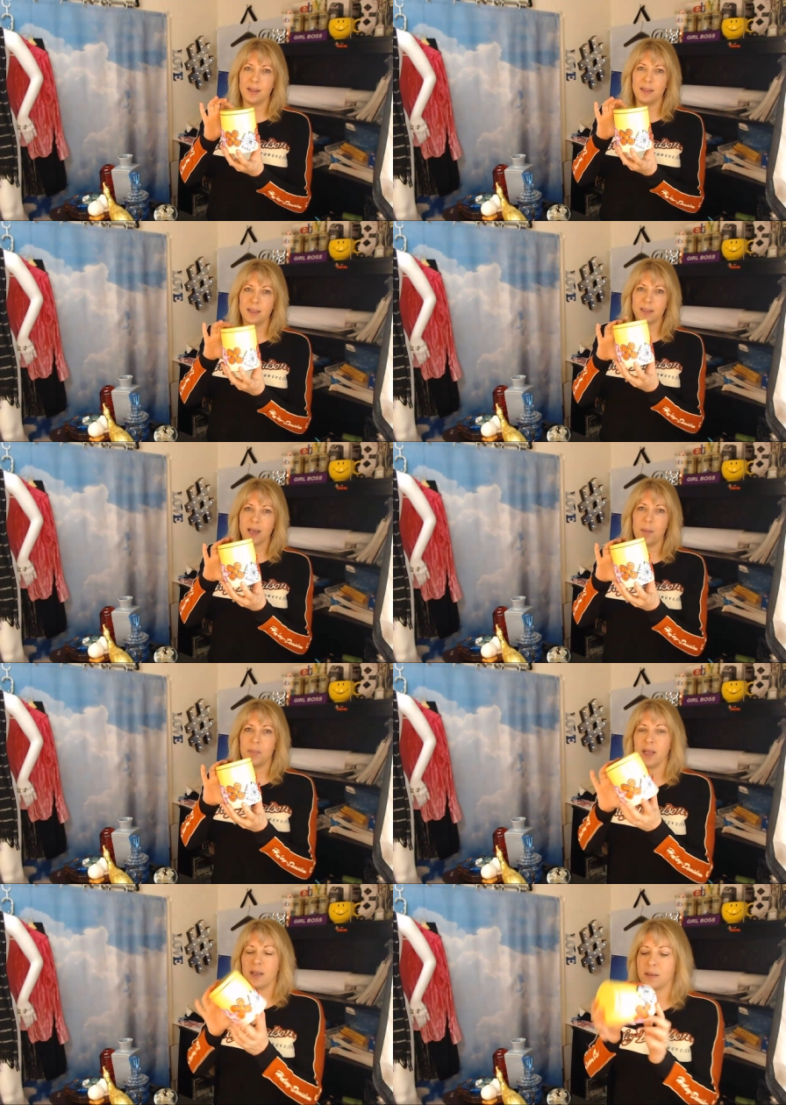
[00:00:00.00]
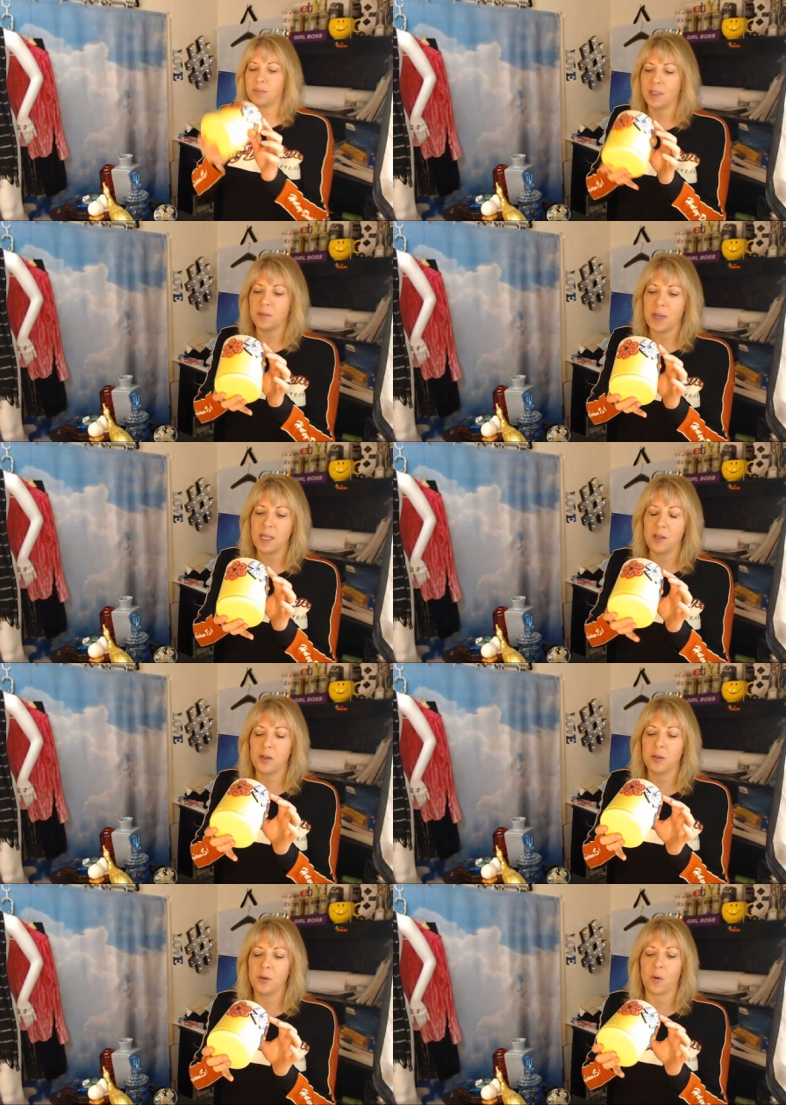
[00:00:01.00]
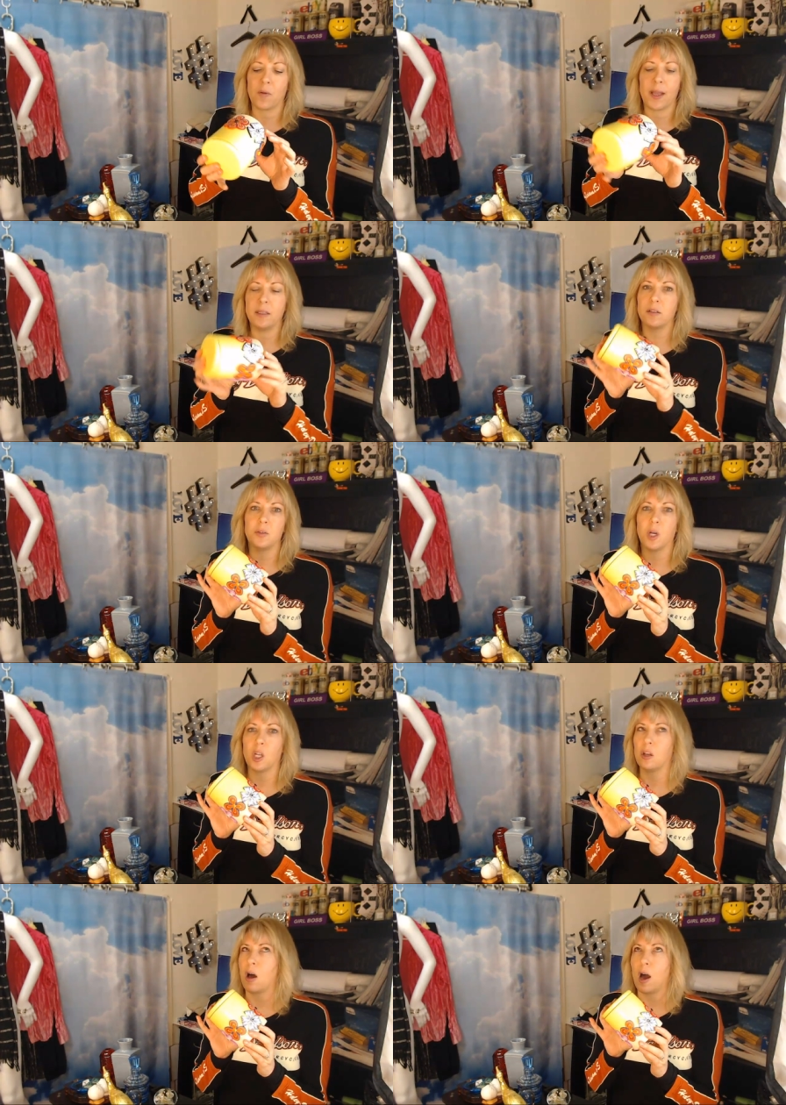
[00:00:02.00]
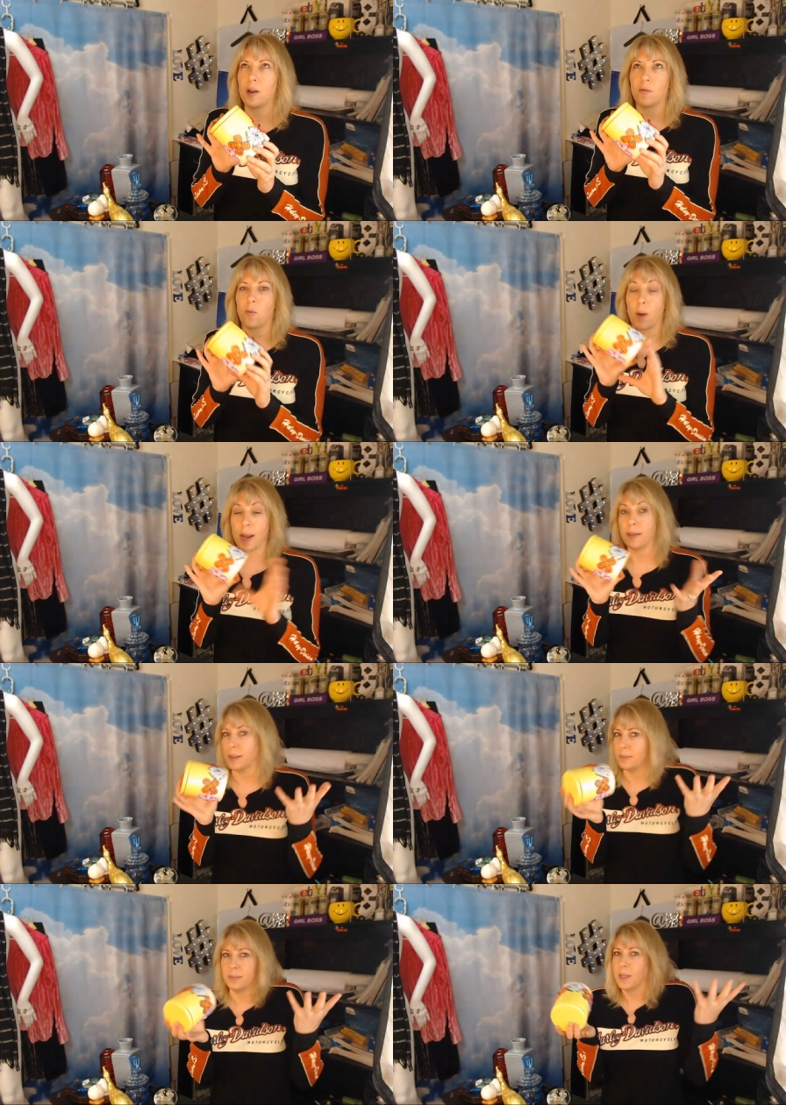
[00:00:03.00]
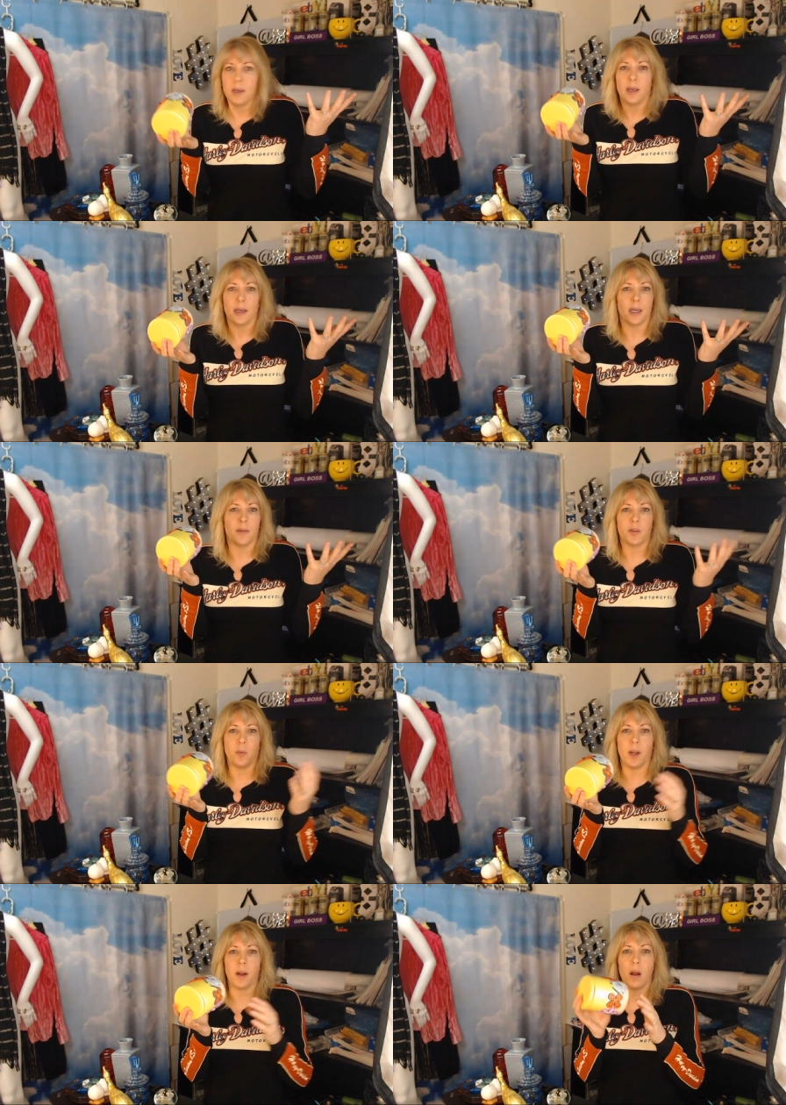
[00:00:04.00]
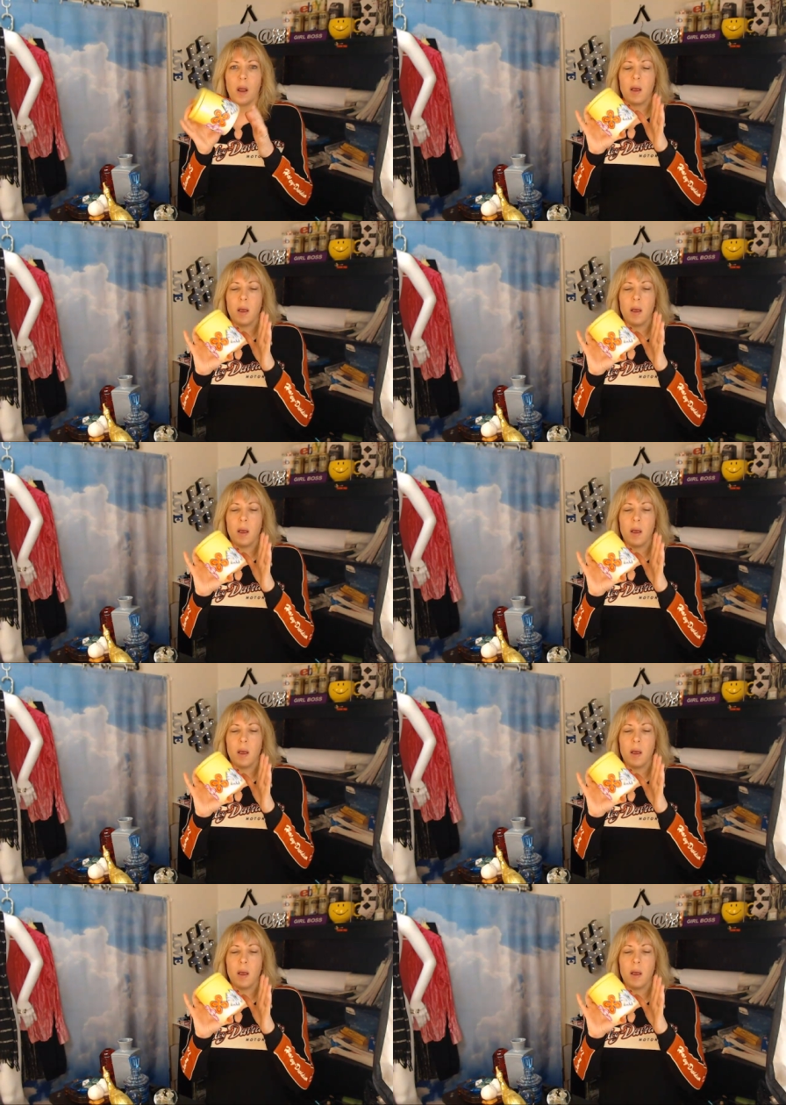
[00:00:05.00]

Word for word: this company must be new or they just do a lot of random giftware